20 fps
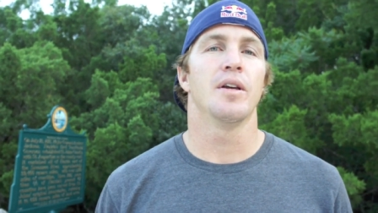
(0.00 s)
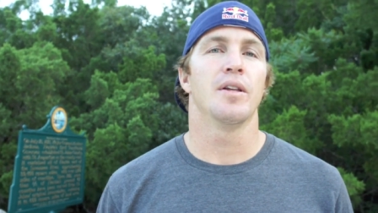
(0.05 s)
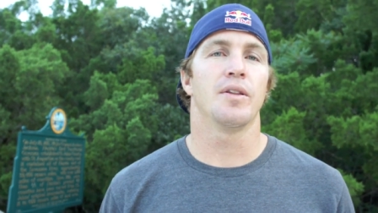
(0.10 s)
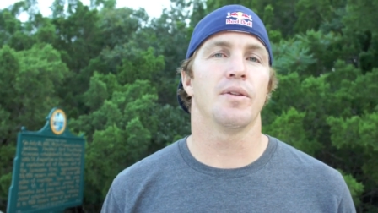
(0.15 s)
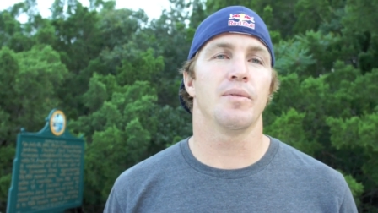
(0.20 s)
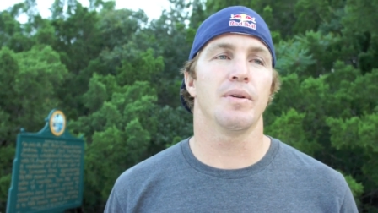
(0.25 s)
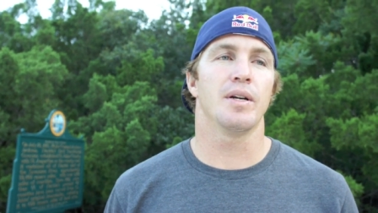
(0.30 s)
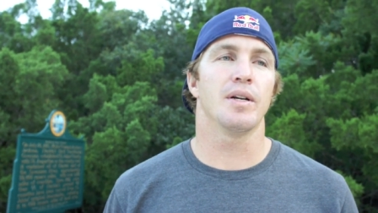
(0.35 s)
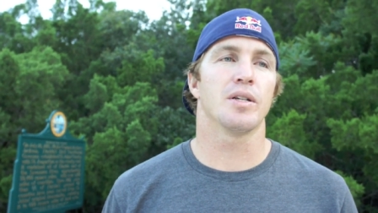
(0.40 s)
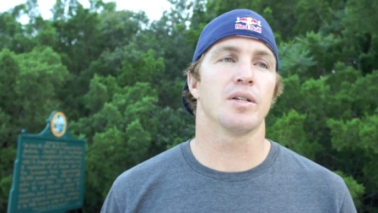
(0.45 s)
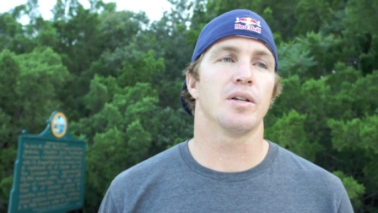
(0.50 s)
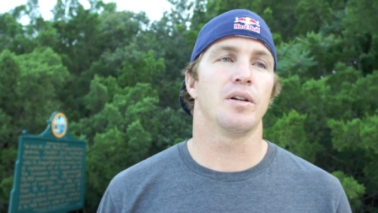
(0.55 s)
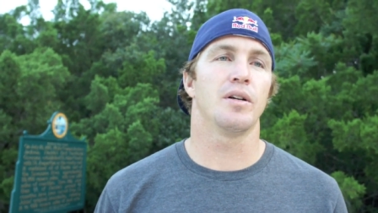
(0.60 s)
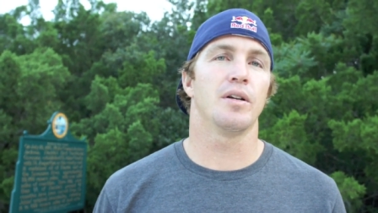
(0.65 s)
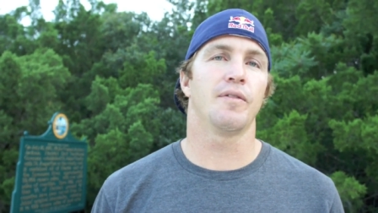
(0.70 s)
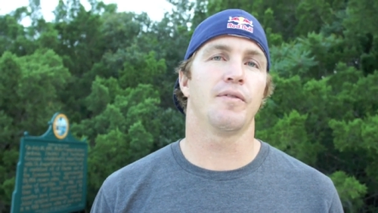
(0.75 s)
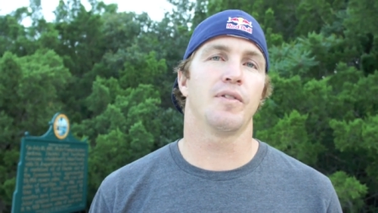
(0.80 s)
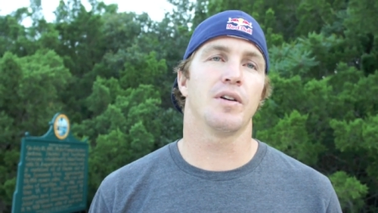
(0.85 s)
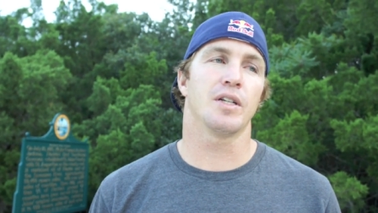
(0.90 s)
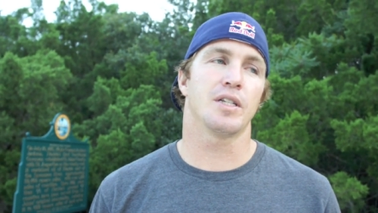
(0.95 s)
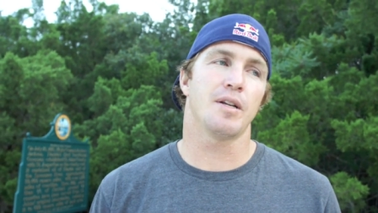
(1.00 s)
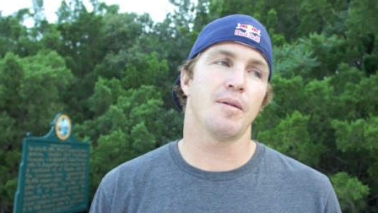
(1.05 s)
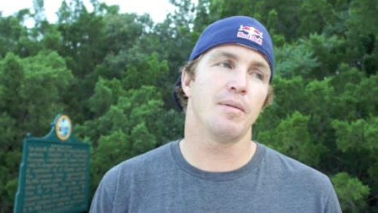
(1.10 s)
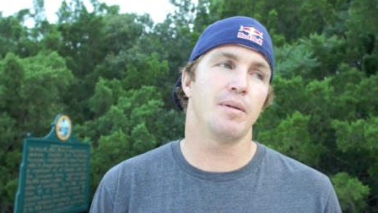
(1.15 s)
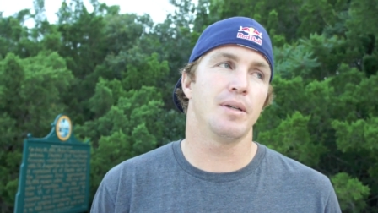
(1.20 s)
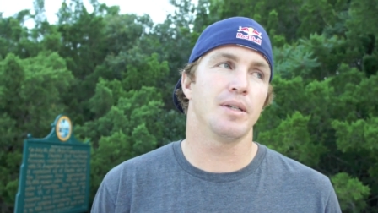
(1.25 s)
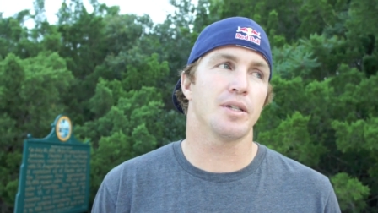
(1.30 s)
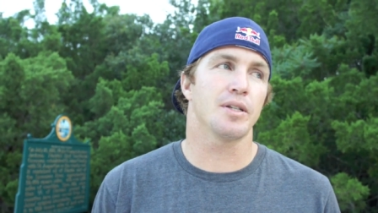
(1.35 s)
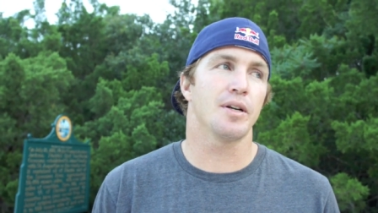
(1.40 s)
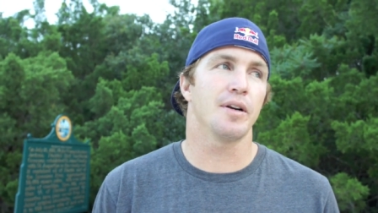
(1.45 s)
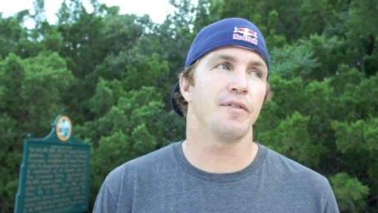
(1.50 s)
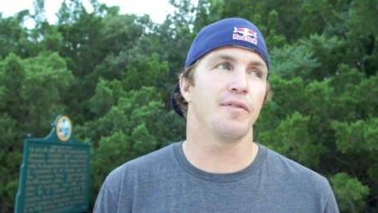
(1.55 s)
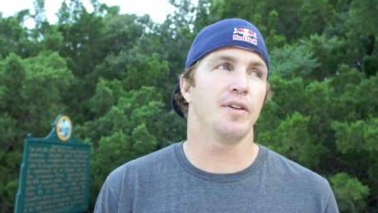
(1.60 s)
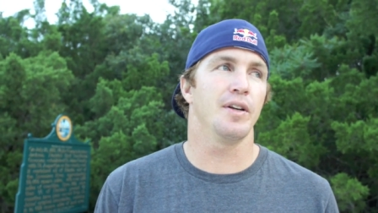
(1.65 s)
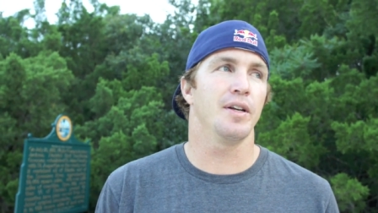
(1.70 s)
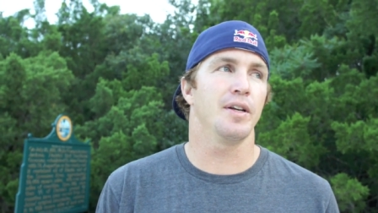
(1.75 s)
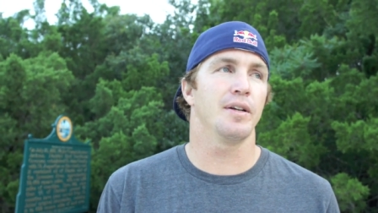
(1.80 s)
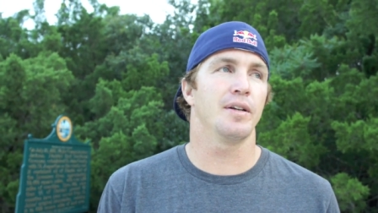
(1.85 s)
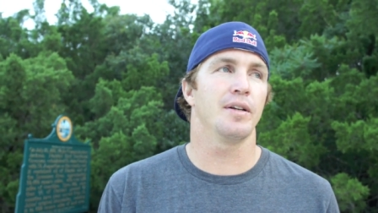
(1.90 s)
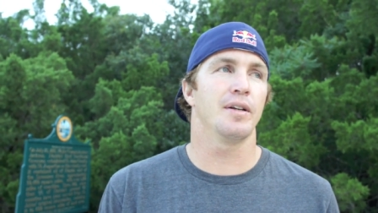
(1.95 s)
three years old, first time I went
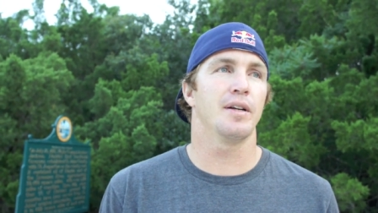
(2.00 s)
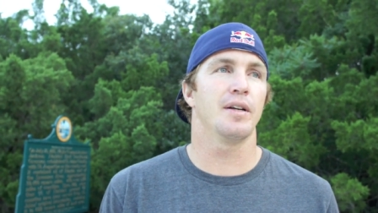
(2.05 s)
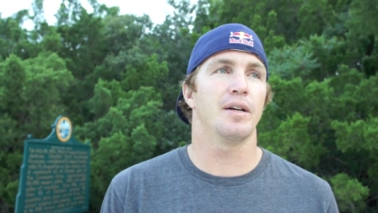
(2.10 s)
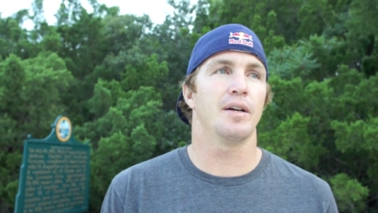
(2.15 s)
surfing.